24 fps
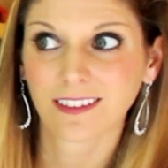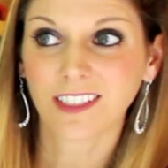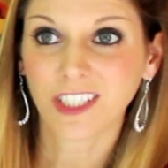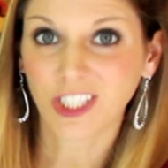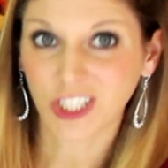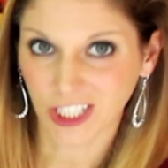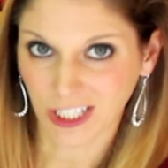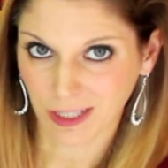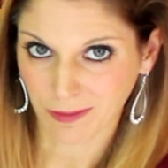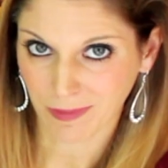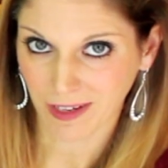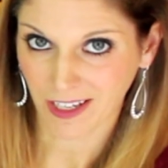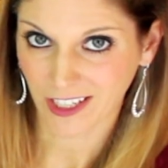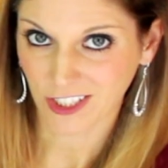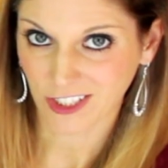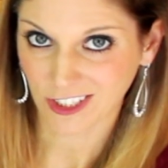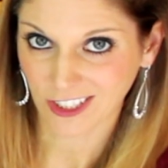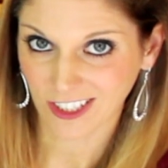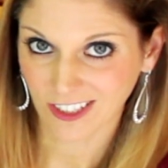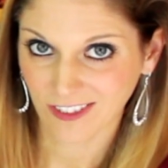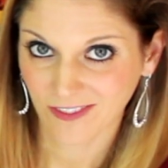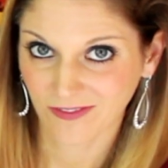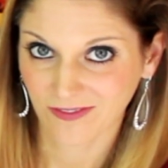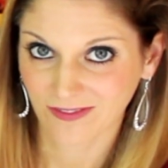G
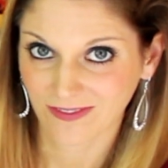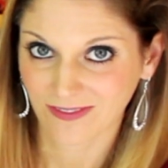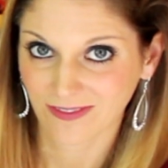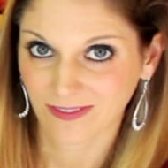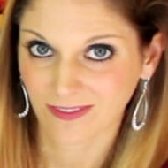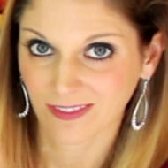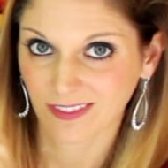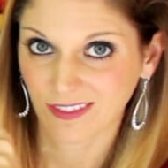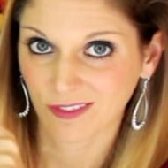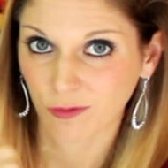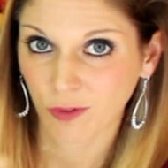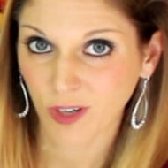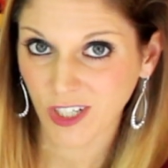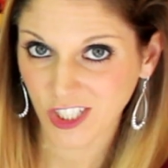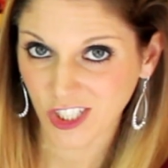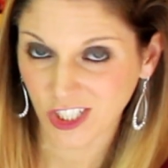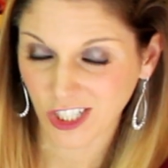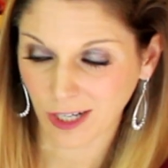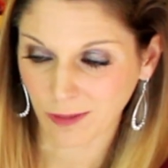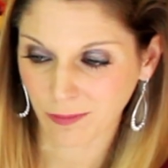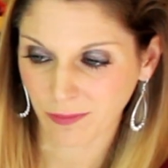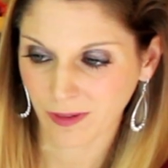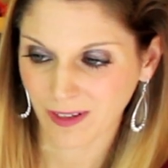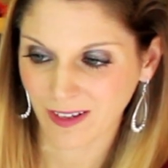major, one
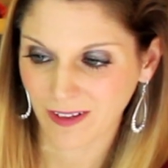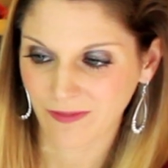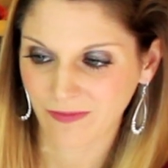sharp.